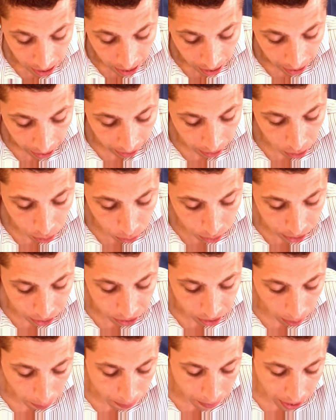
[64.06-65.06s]
And notice
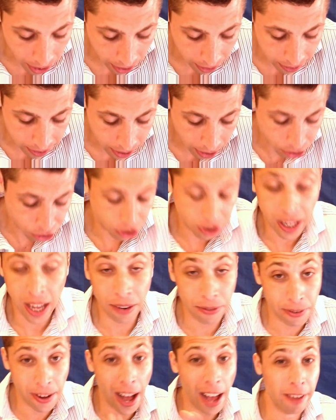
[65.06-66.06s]
I'm not touching
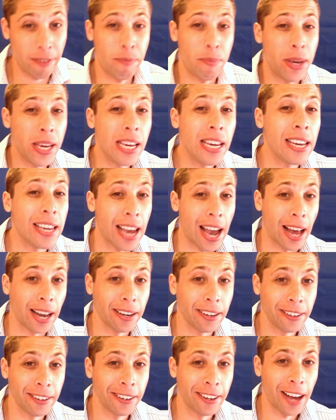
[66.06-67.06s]
that 5p yet.
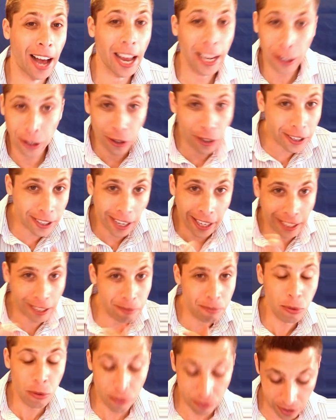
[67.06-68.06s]
I could, I could
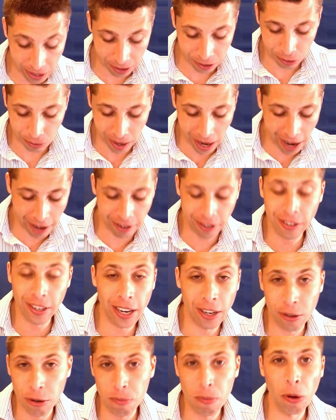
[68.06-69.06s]
move things around and,
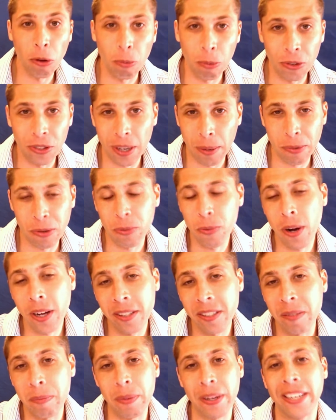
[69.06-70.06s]
and do multiple steps at
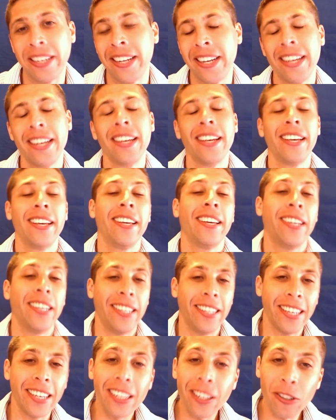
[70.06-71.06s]
once, but
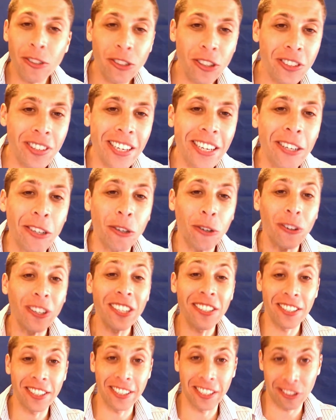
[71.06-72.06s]
you're just
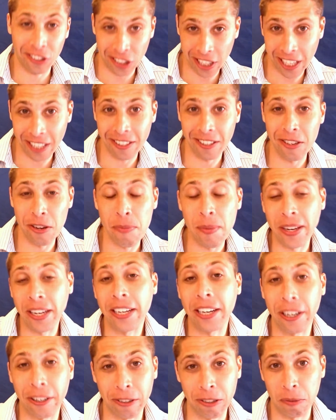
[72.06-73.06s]
increasing the chance that you make a
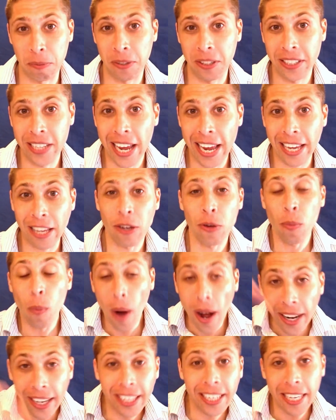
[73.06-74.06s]
careless mistake. You
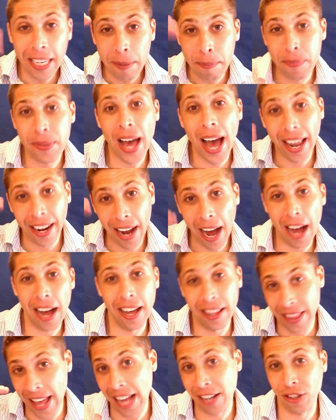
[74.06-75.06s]
want to keep that
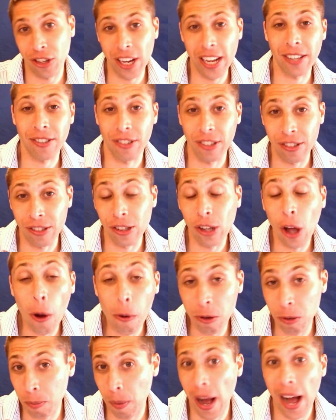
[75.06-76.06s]
that chance as low
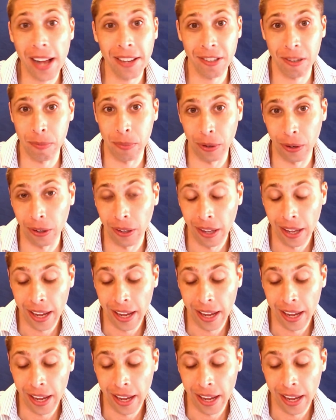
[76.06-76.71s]
as possible.